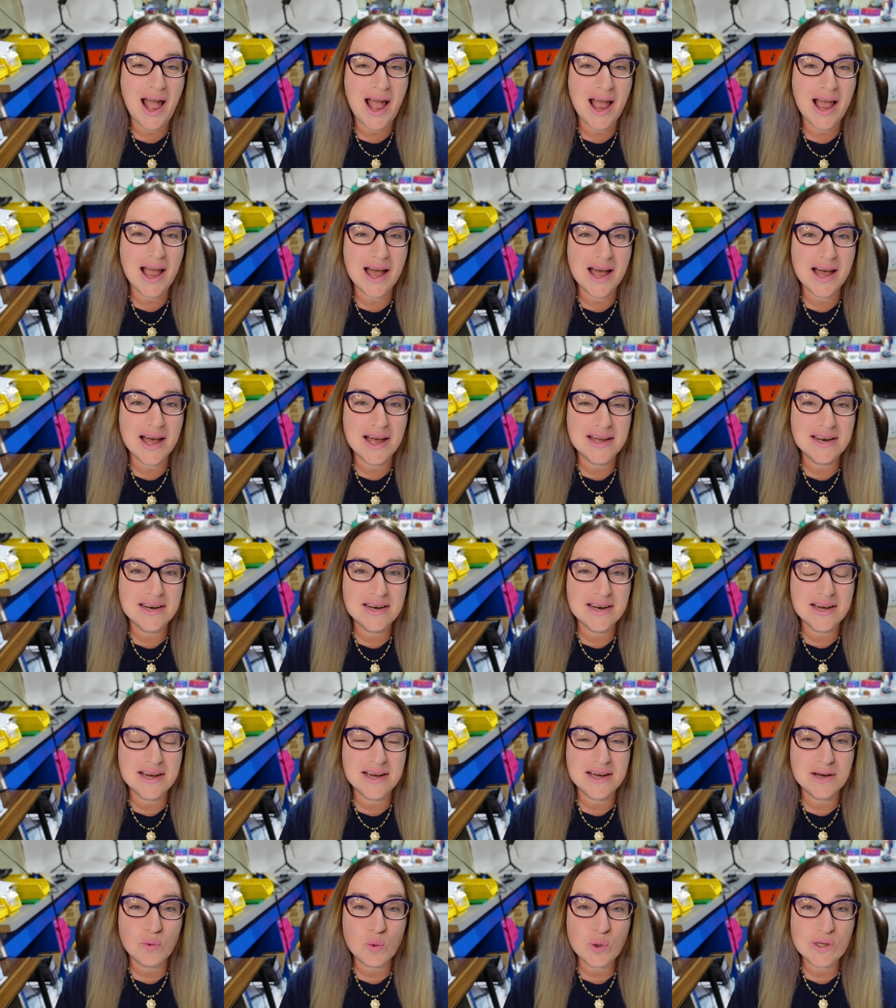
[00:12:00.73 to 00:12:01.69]
and
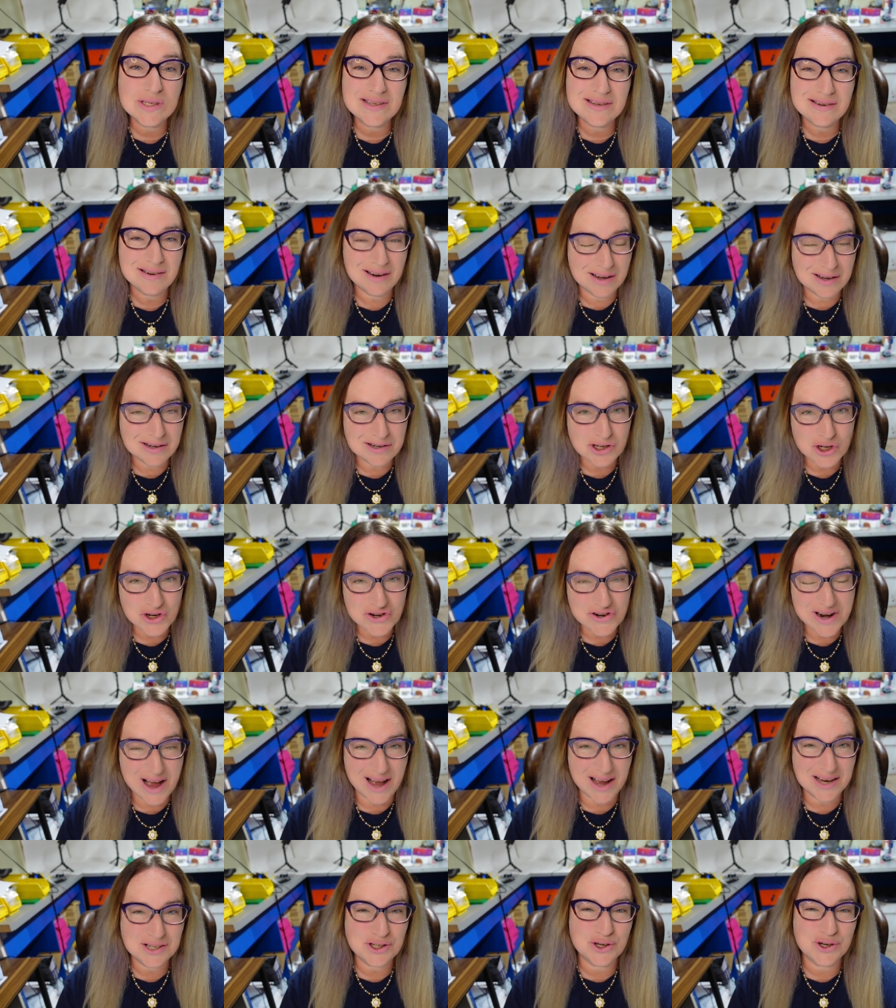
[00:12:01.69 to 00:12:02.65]
it was an
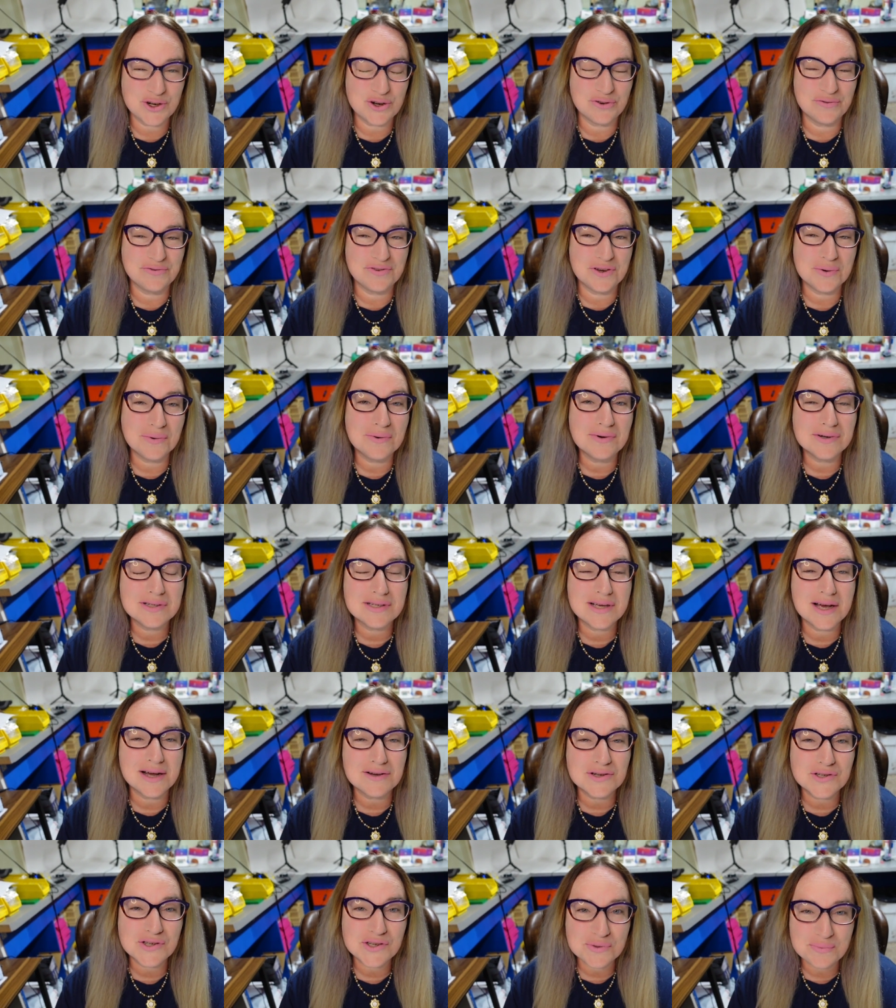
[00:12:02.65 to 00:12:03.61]
international viewer
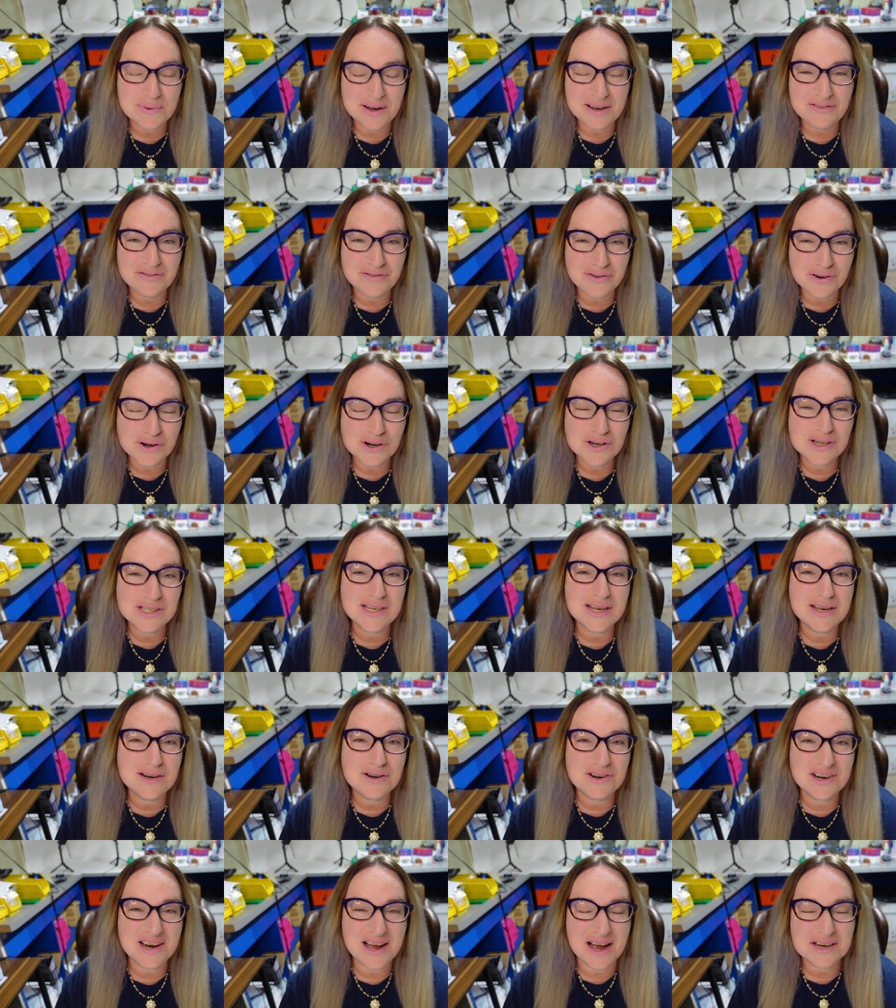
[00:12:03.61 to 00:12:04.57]
sale. So my first
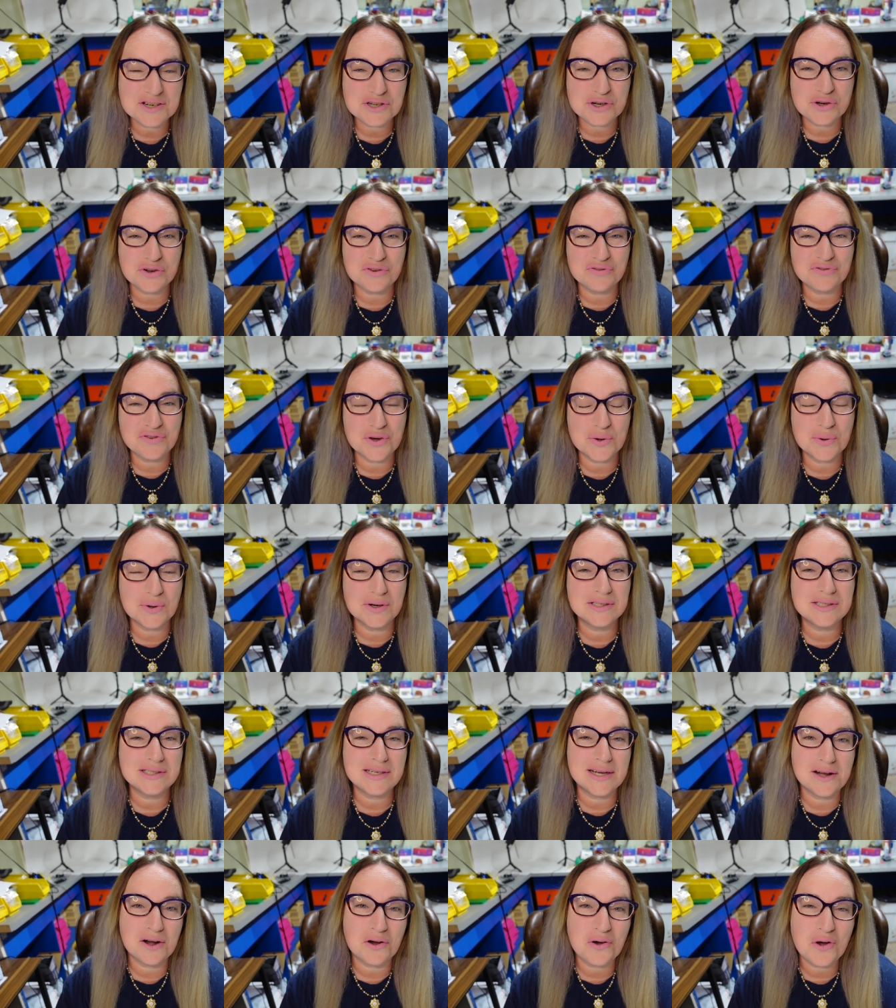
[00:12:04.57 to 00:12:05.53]
international viewer
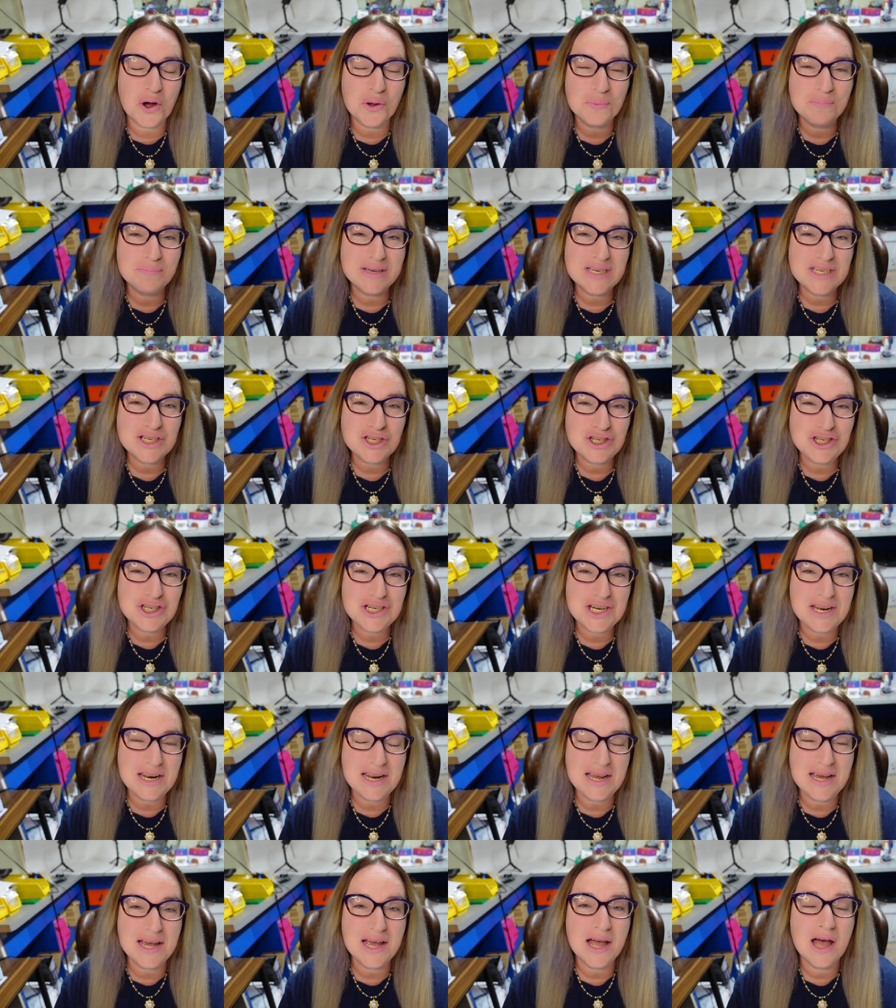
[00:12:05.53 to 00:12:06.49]
sale, Miss
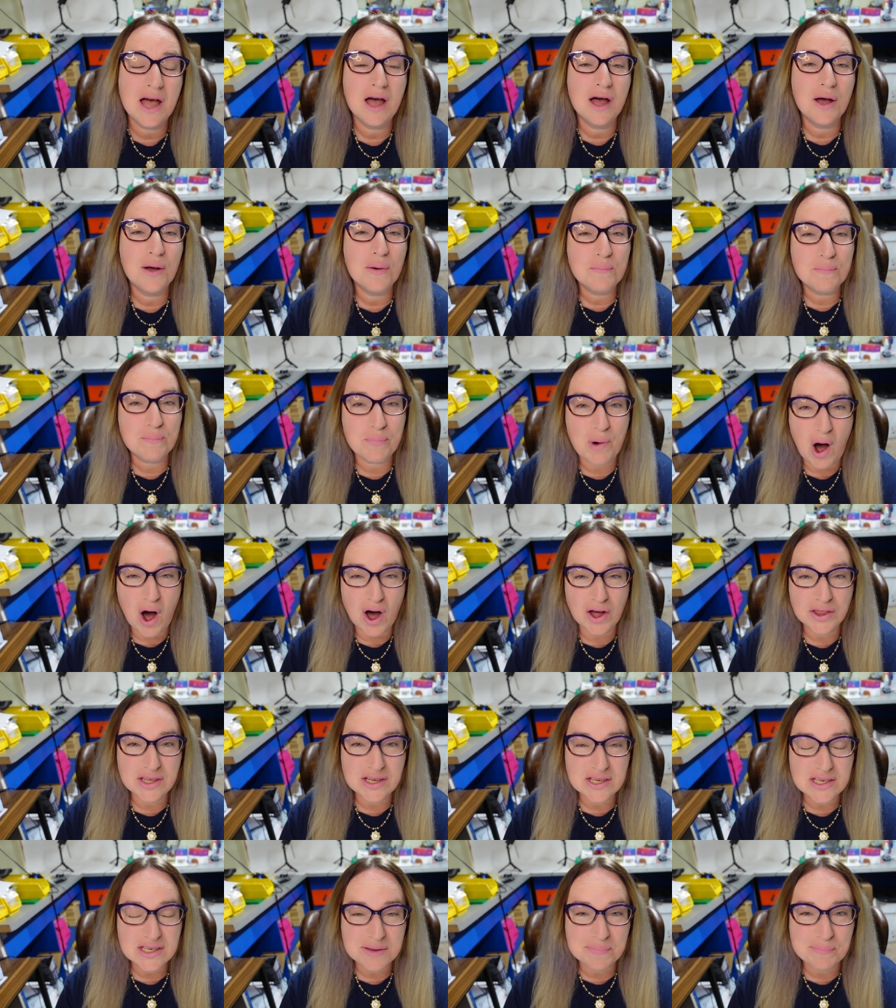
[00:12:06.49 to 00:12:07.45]
Jeannie bought
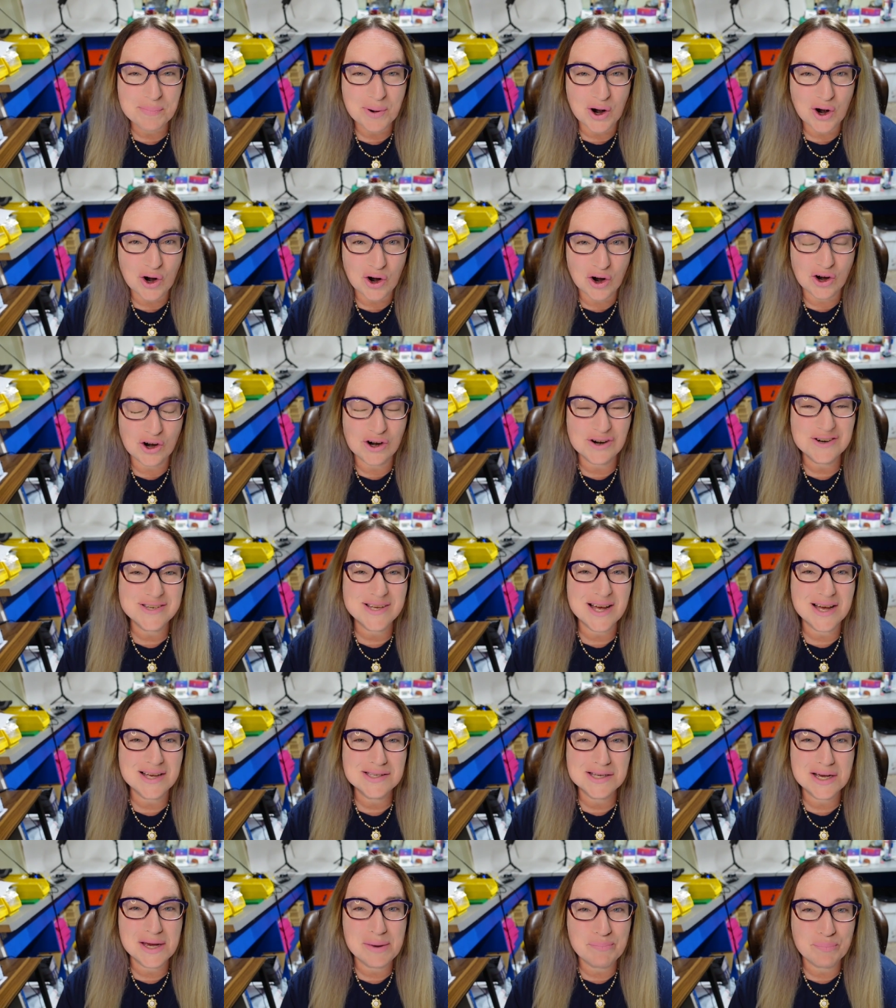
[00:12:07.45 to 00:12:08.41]
this purse
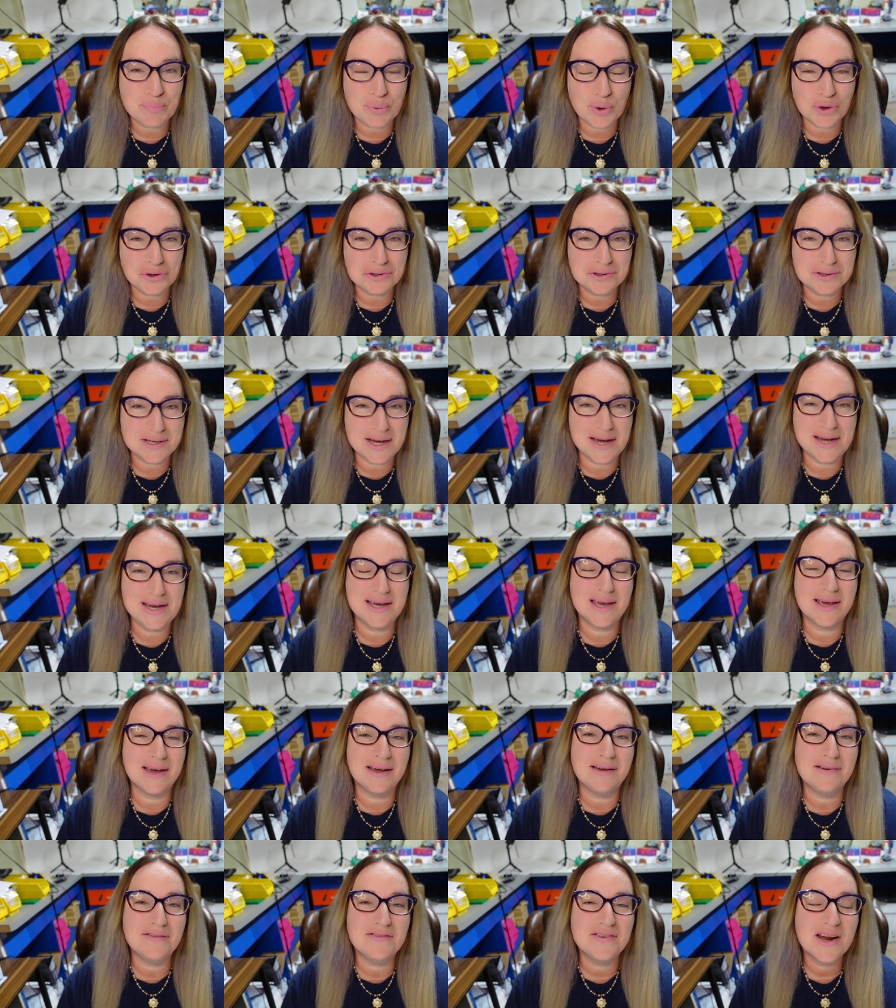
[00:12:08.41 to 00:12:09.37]
as a birthday
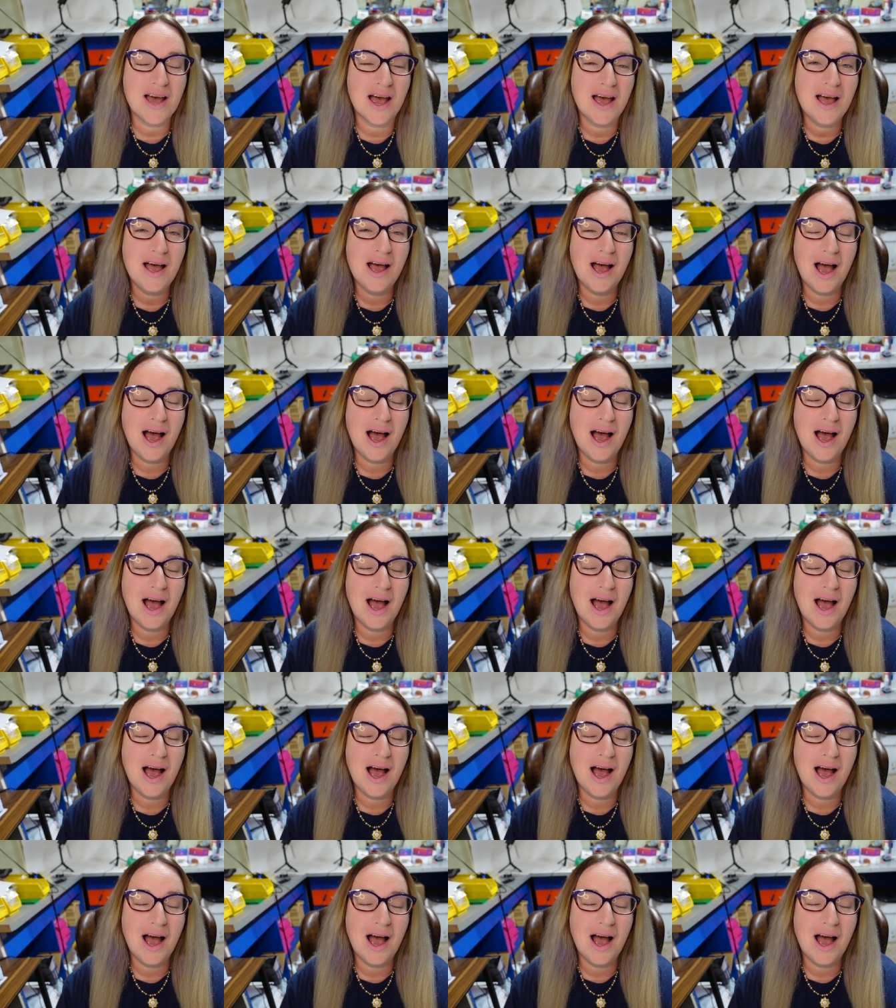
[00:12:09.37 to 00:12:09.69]
gift.